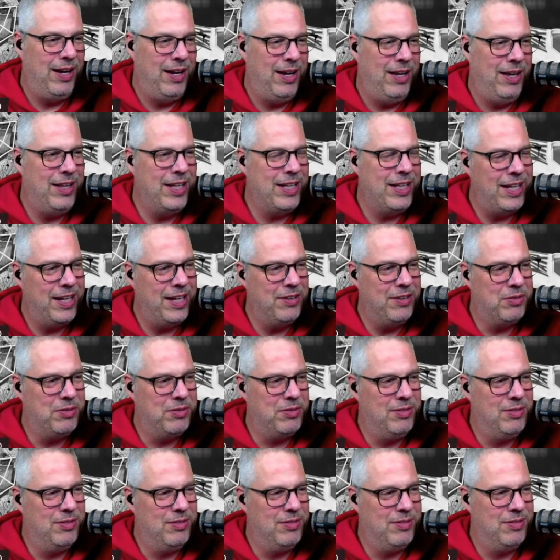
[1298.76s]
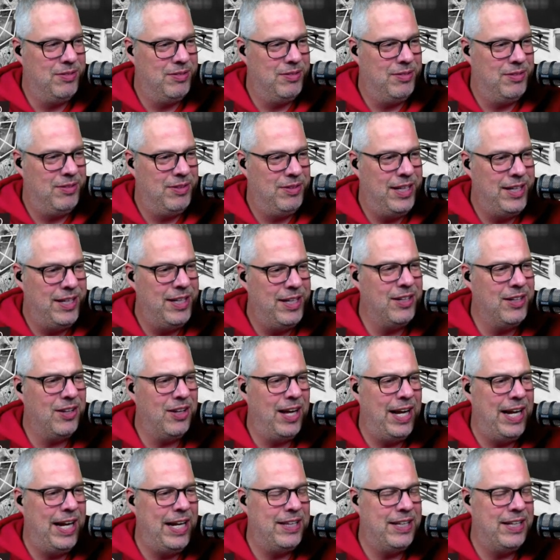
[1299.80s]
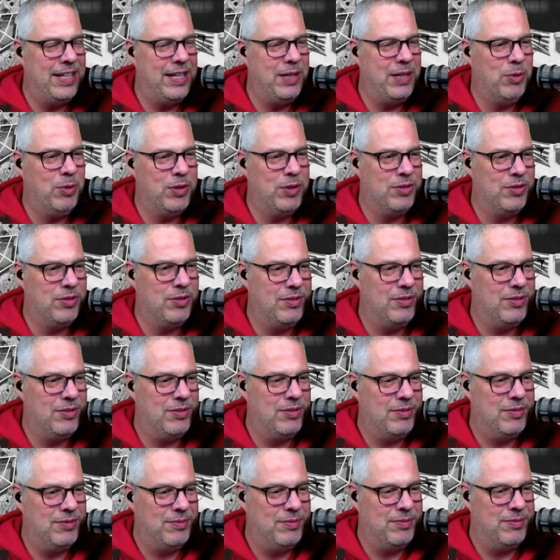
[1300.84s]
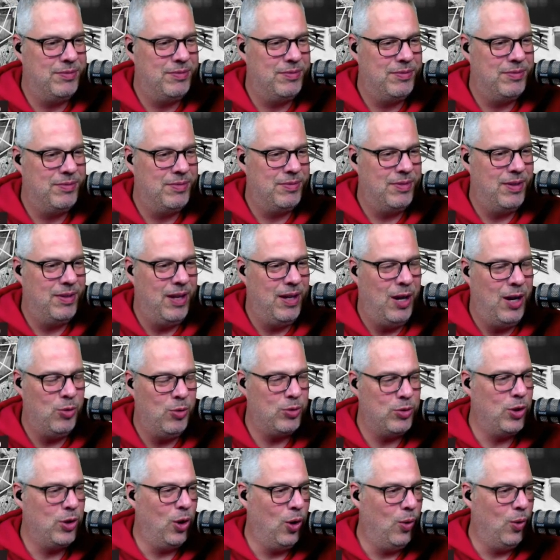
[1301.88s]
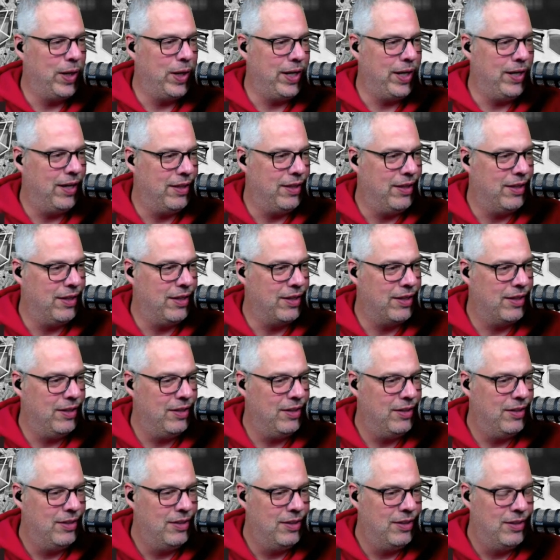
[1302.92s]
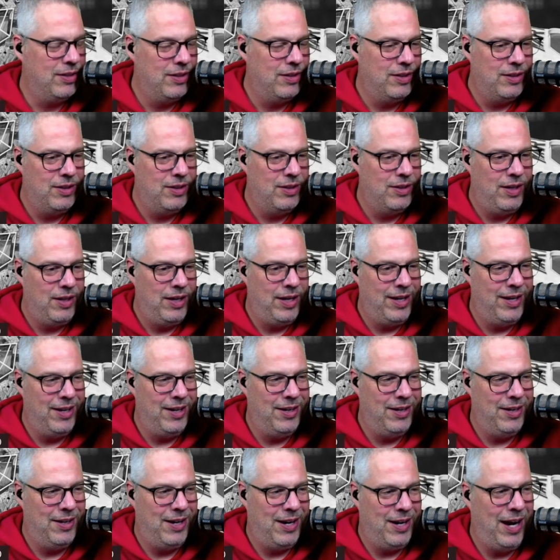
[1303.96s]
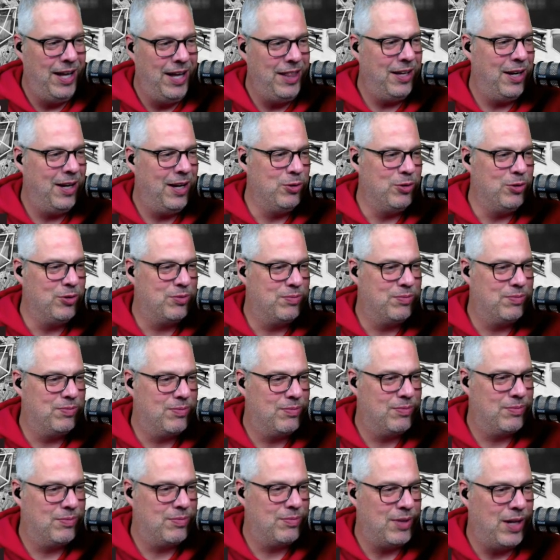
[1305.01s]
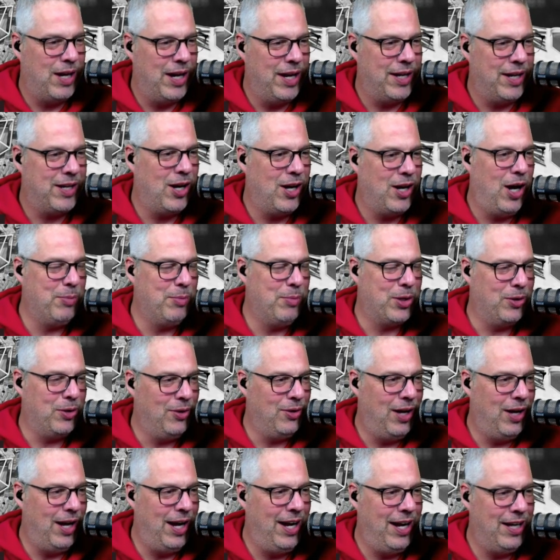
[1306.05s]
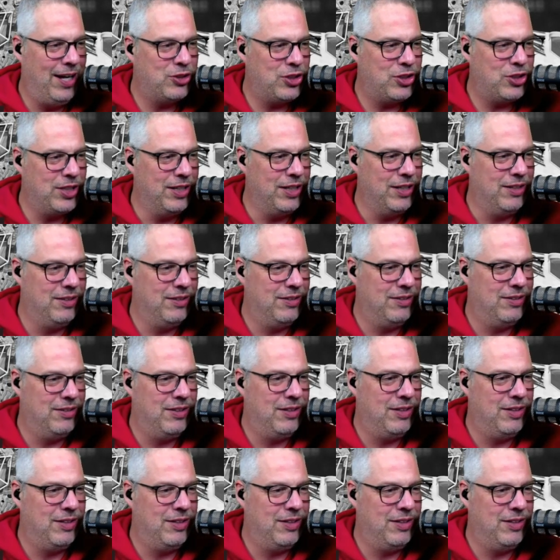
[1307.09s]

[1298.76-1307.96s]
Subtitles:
think they didn't like that he wasn't outgoing, I think, and I thought it was kind of comical. I actually, you